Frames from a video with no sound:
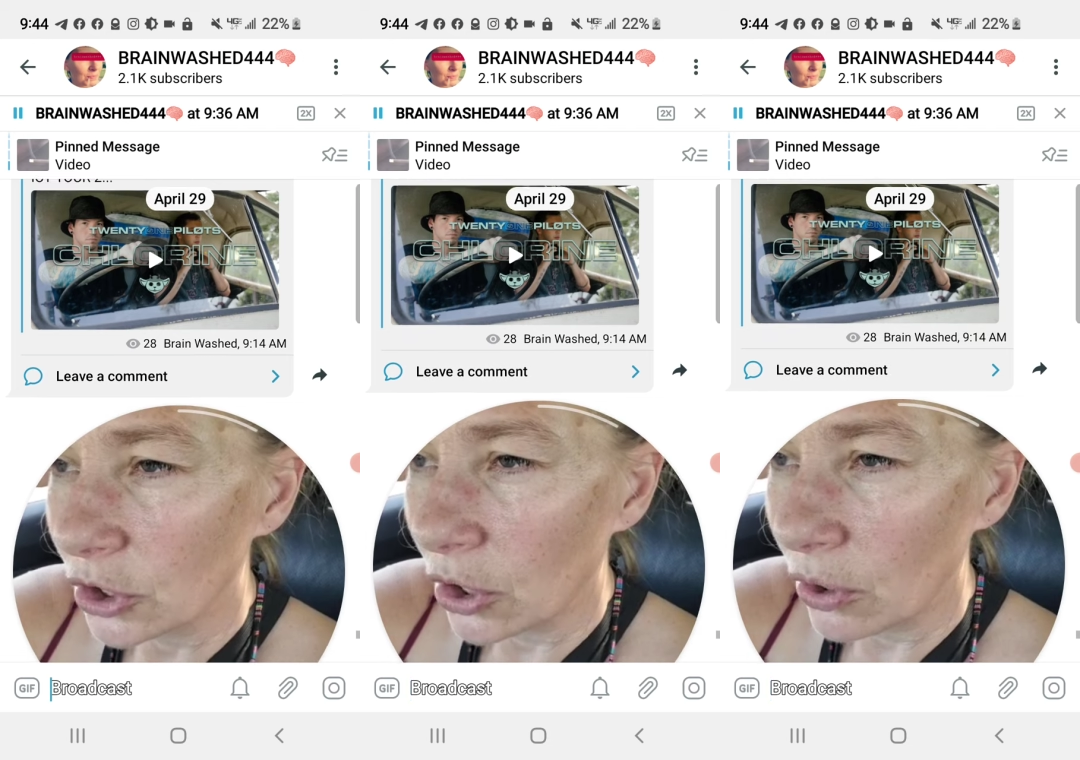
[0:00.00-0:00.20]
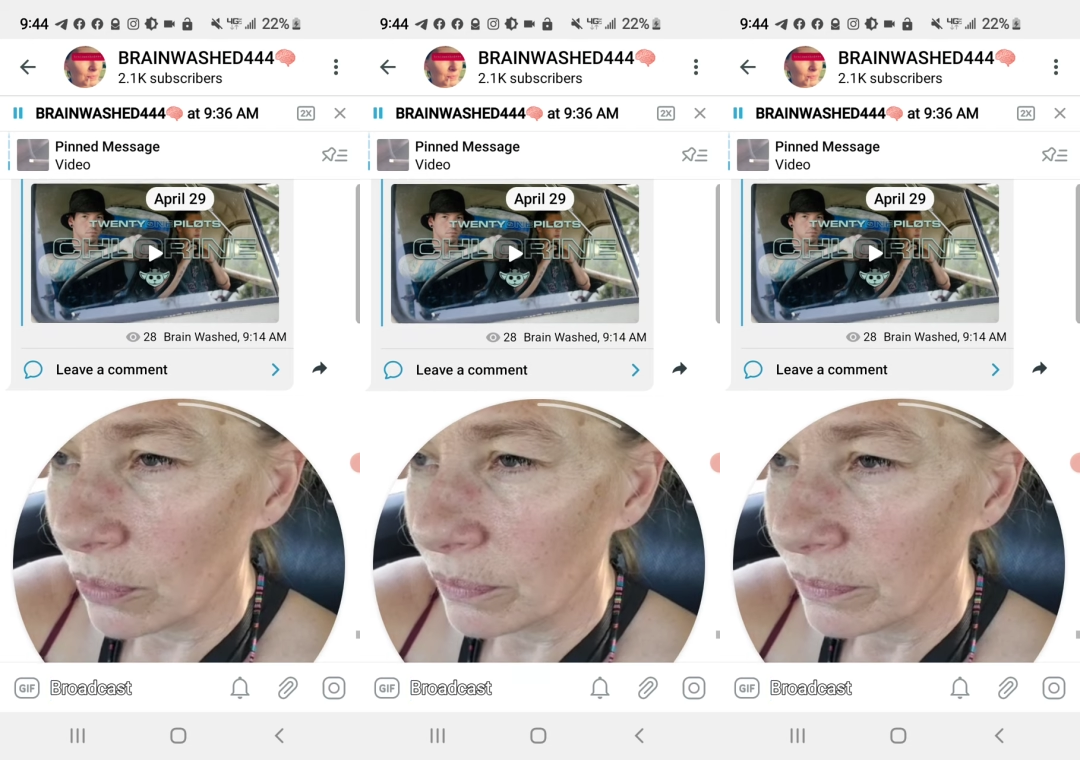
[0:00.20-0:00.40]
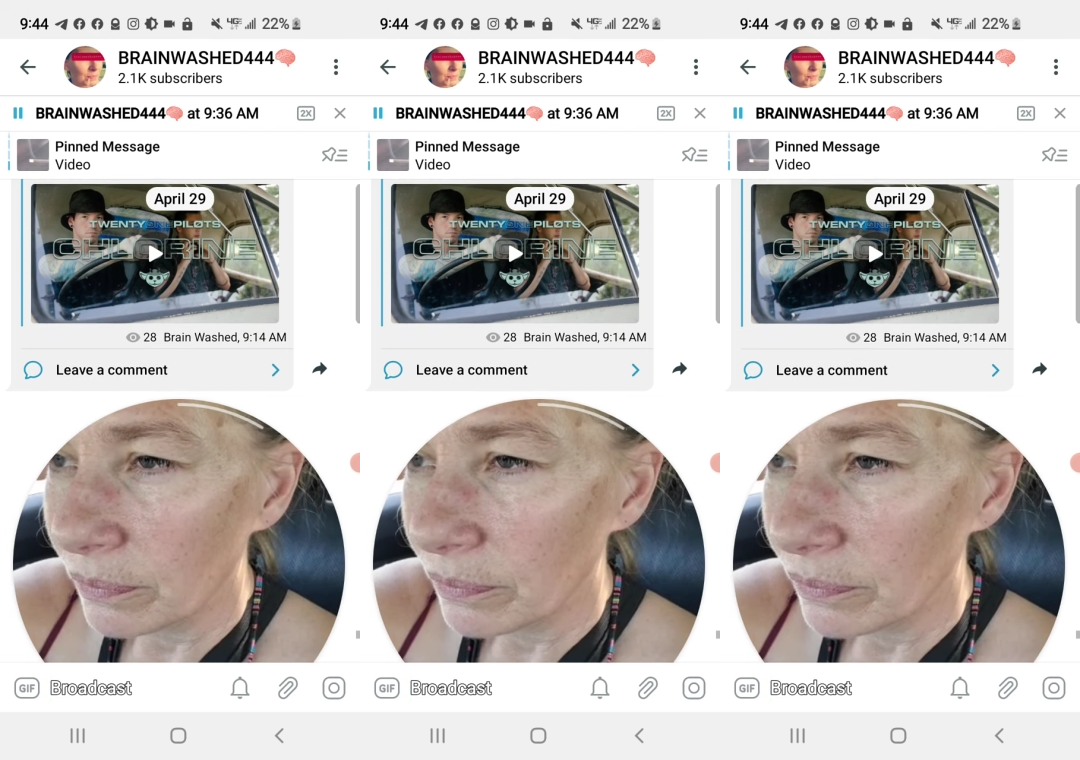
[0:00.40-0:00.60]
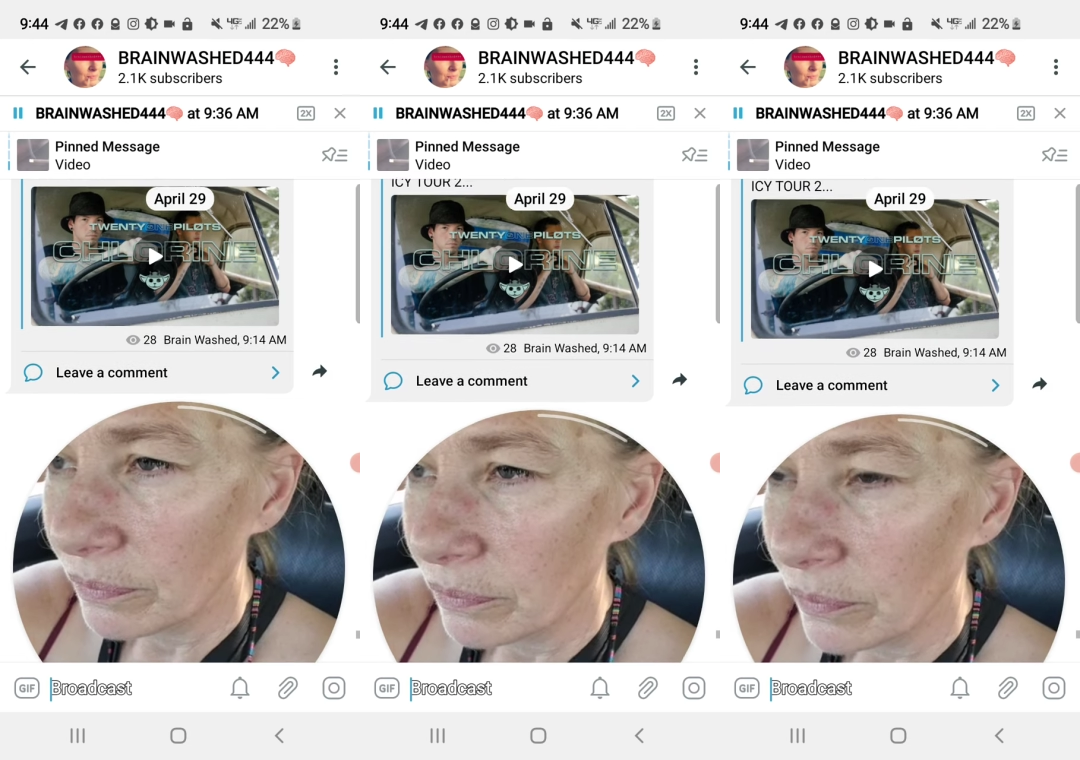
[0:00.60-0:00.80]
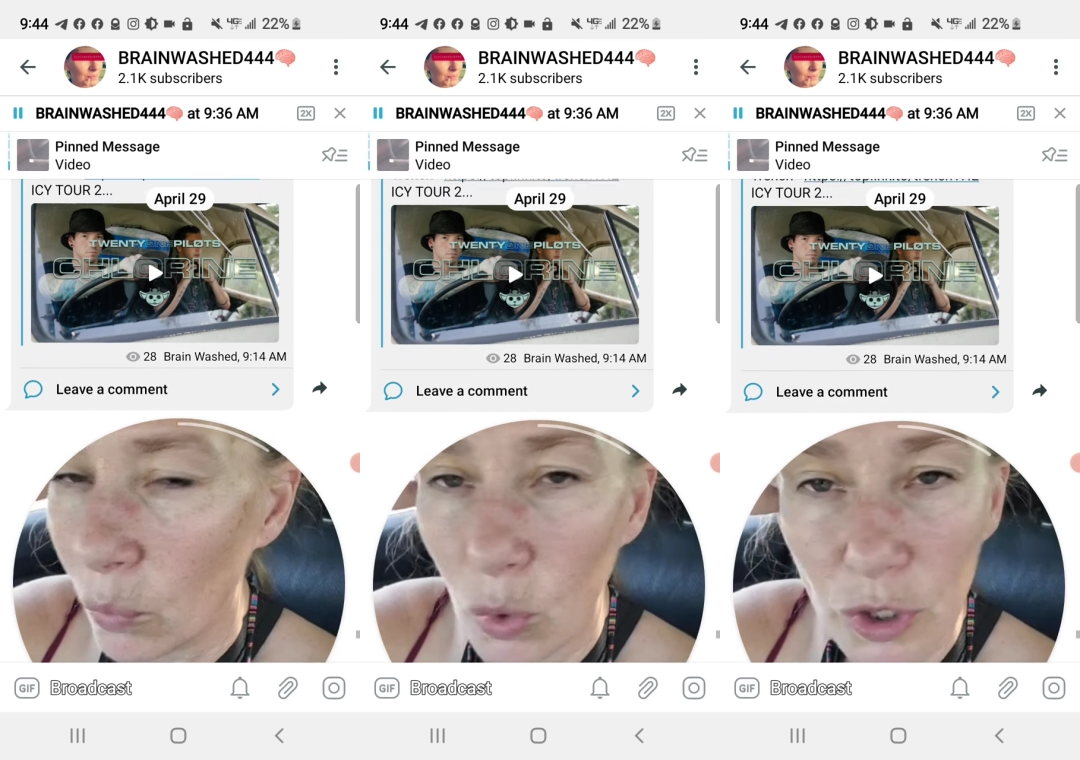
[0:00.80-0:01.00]
So,
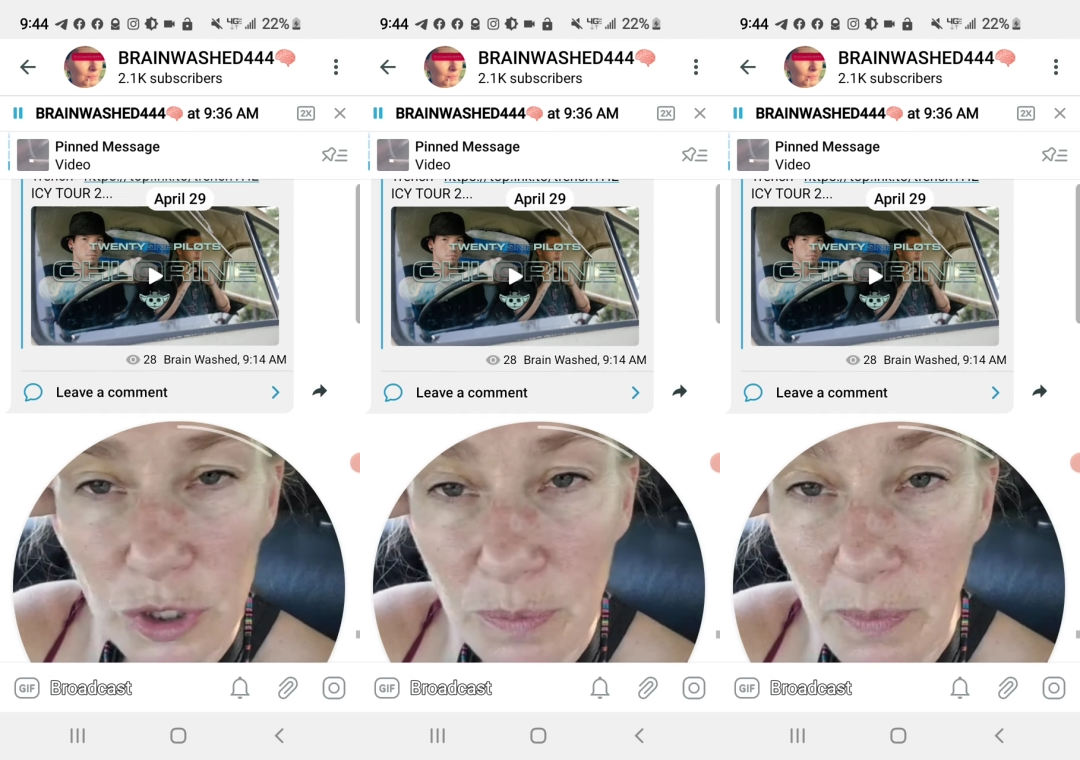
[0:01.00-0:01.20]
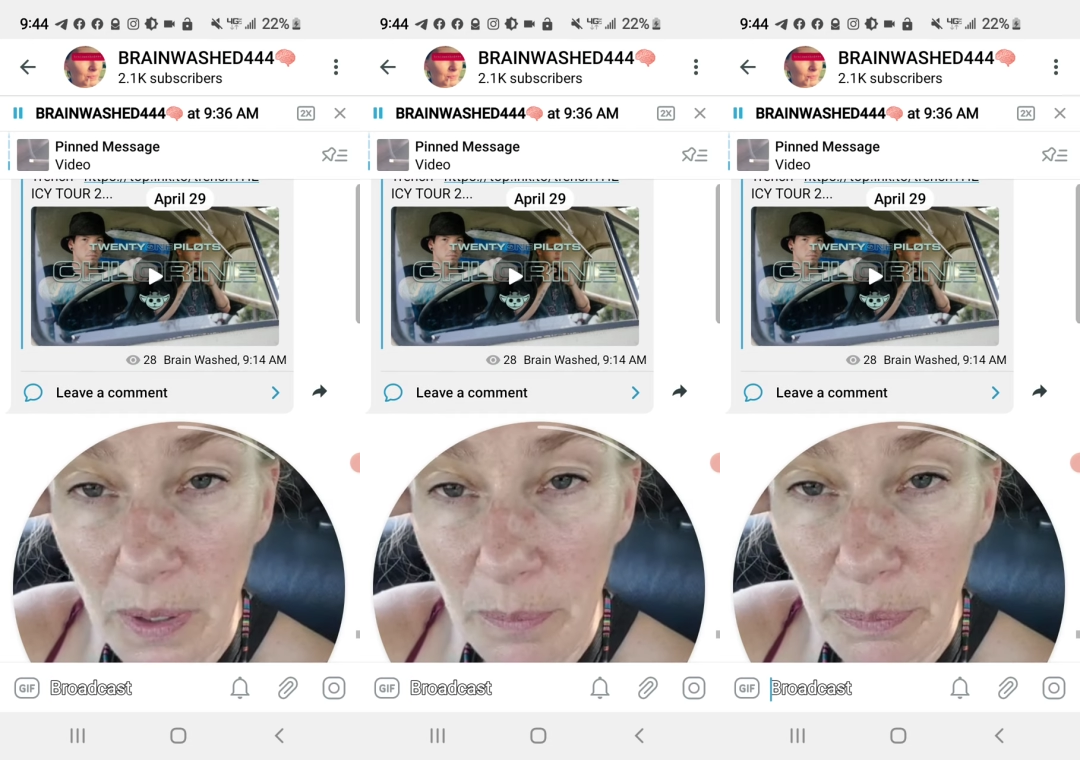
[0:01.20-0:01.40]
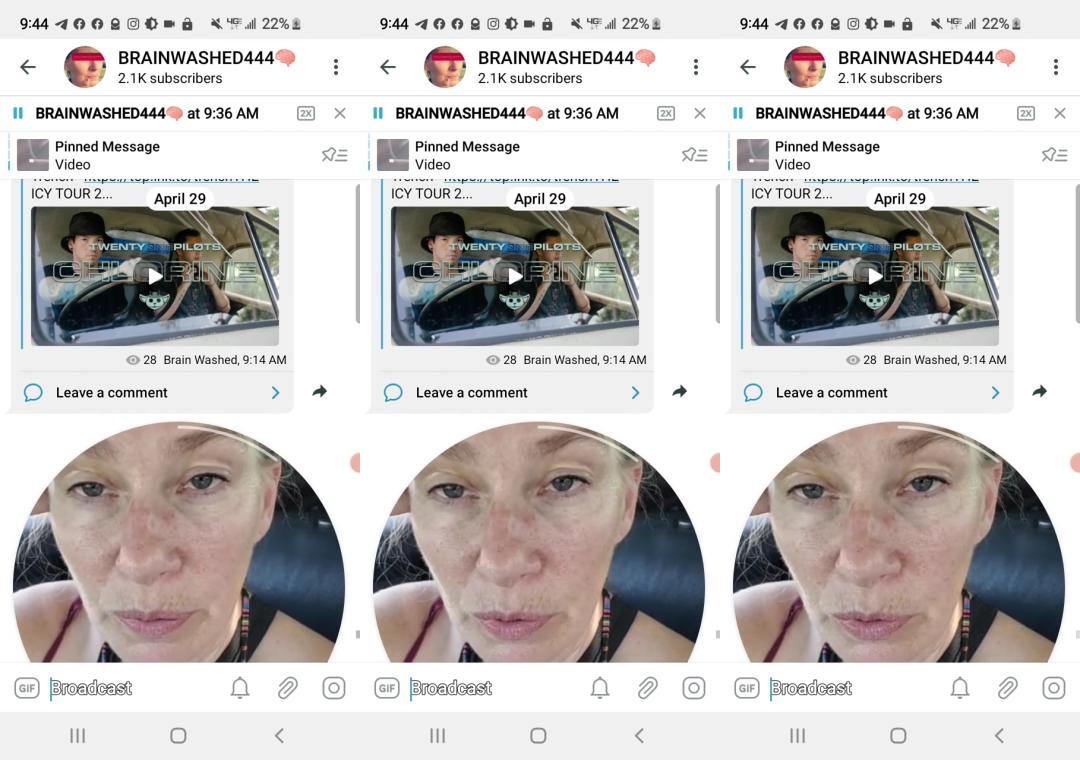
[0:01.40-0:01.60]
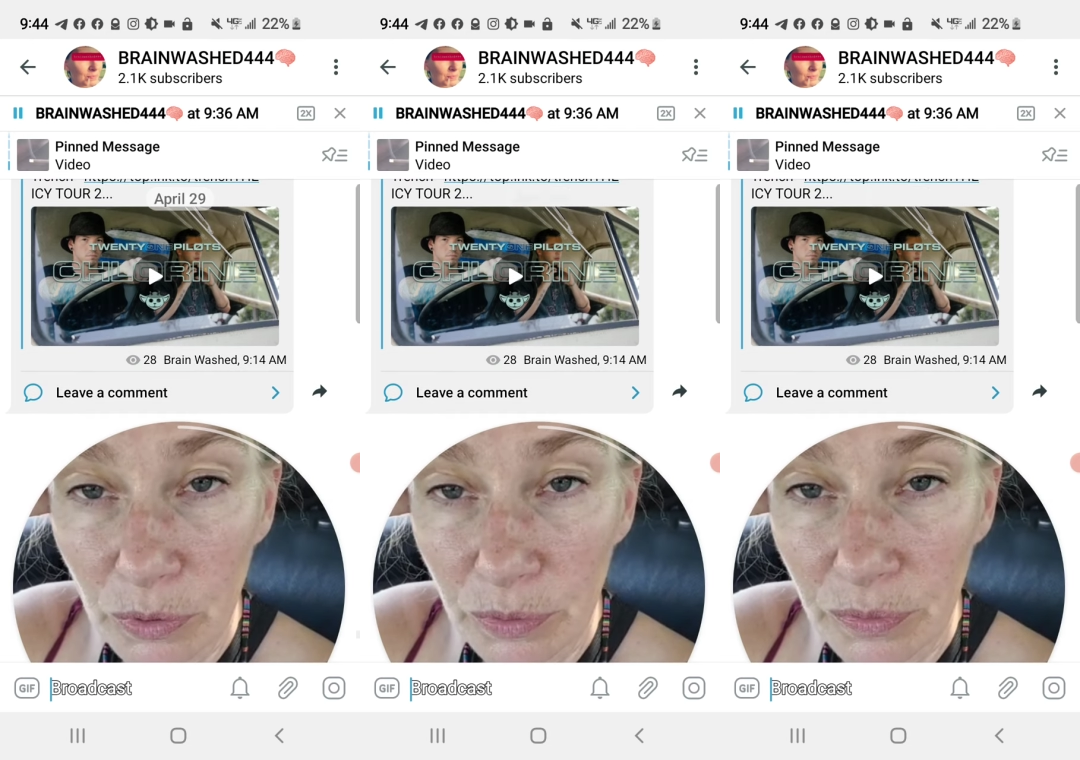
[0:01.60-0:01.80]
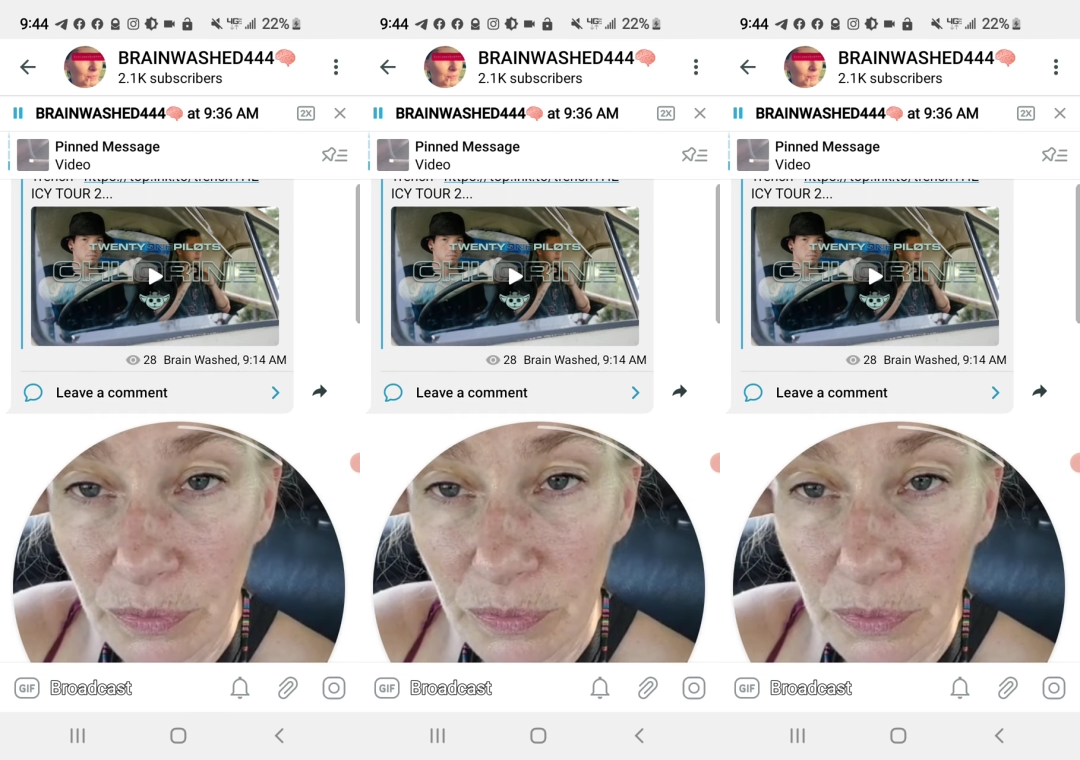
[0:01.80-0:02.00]
what's my
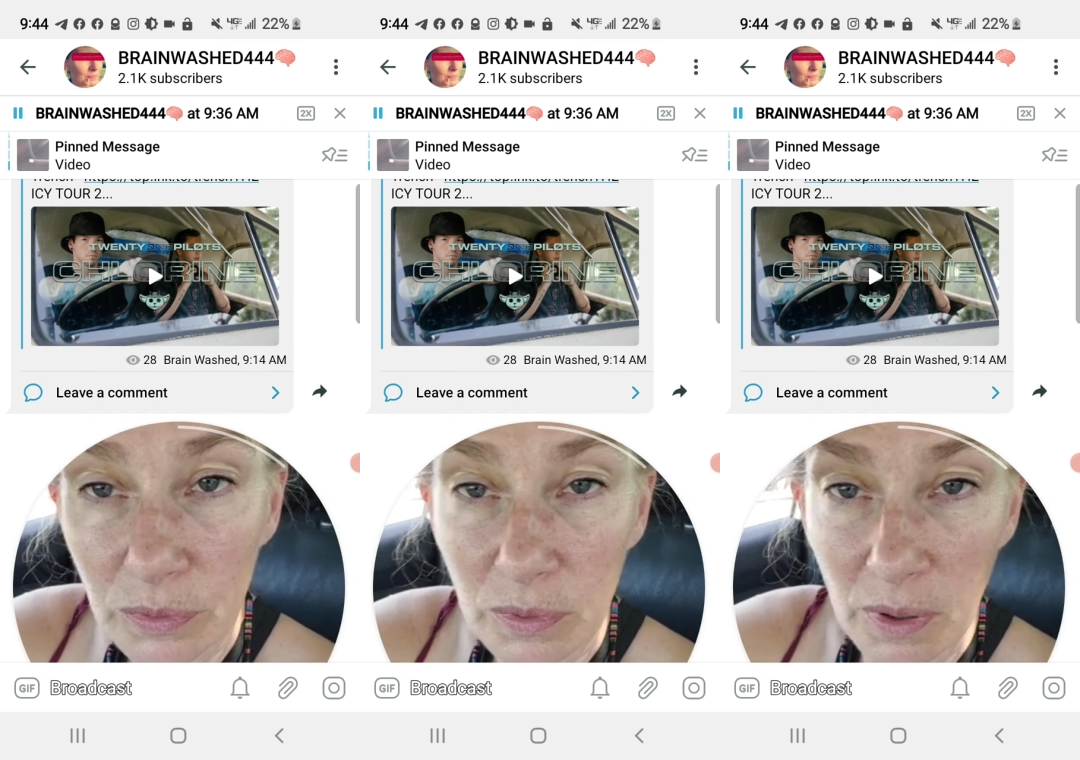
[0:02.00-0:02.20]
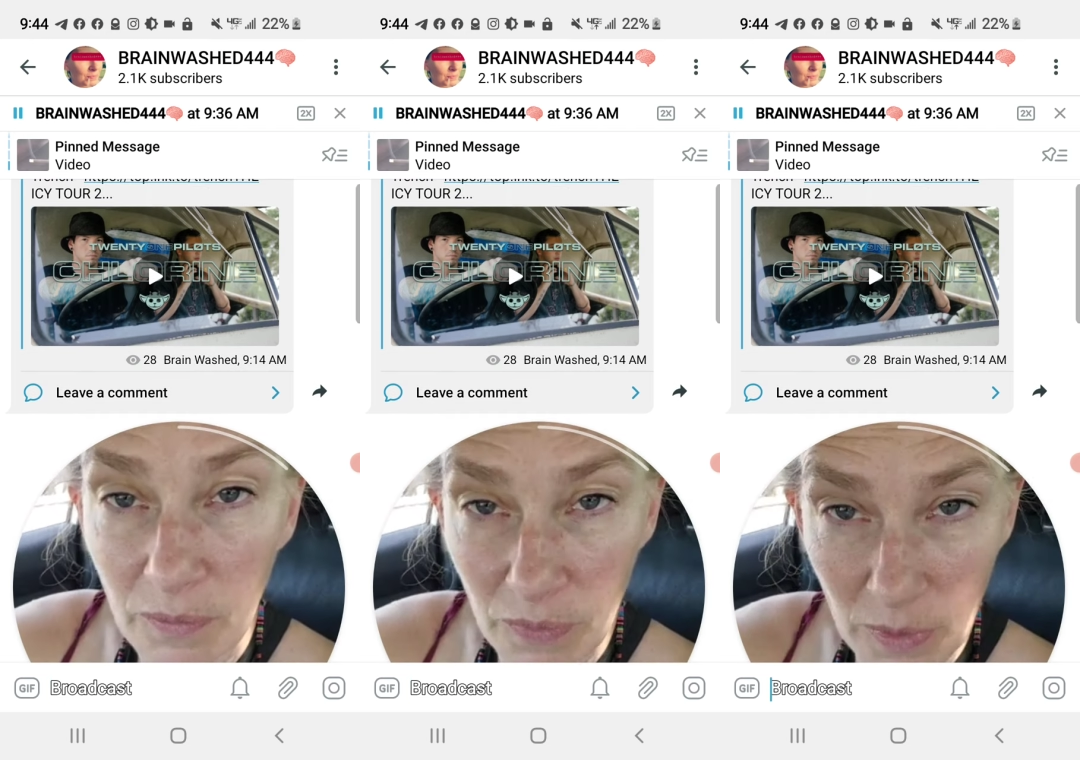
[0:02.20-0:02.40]
proof